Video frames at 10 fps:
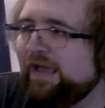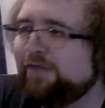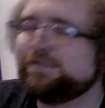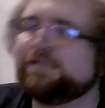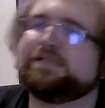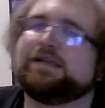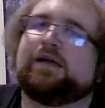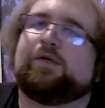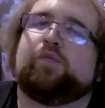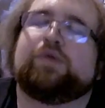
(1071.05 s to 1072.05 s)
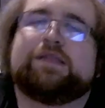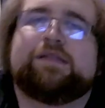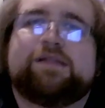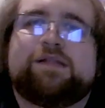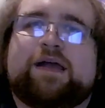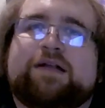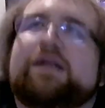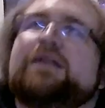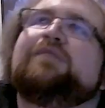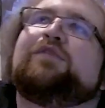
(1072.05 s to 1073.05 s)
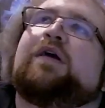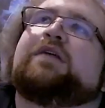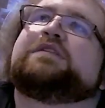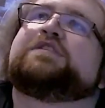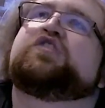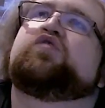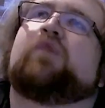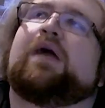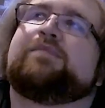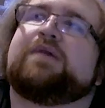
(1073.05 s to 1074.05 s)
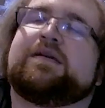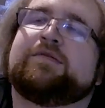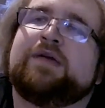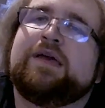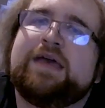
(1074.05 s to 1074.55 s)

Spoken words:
didn't even know how to describe it.